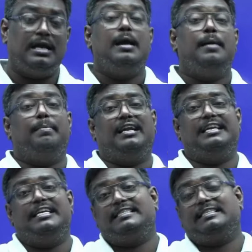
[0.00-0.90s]
but it
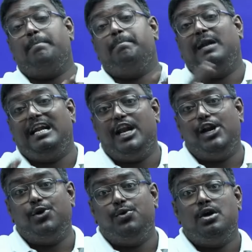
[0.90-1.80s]
is completely
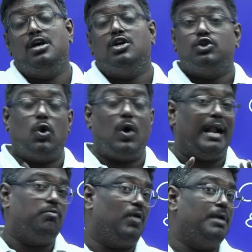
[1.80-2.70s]
new. So, and
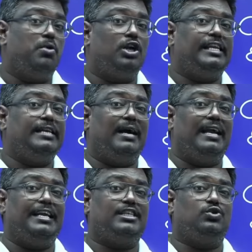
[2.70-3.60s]
one more thing, my
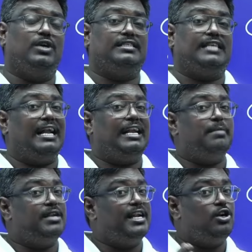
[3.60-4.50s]
dear students,
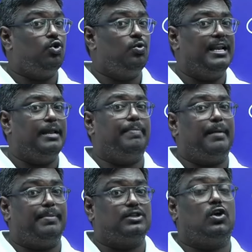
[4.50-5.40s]
attempting too many
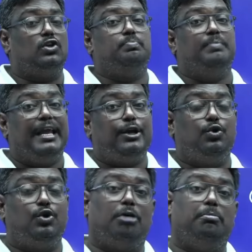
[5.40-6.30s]
papers will make you
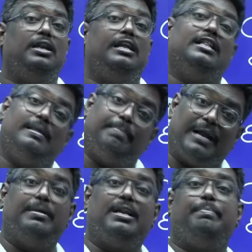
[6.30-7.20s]
trouble in the
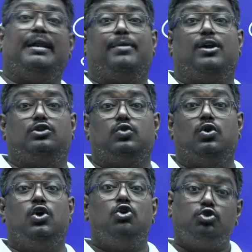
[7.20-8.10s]
primary paper also.
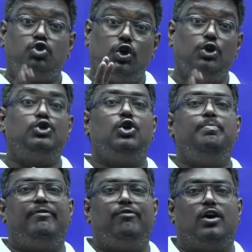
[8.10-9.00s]
So, you should be
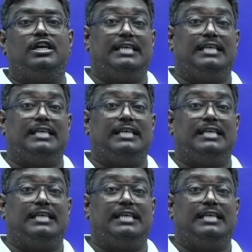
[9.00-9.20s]
focused.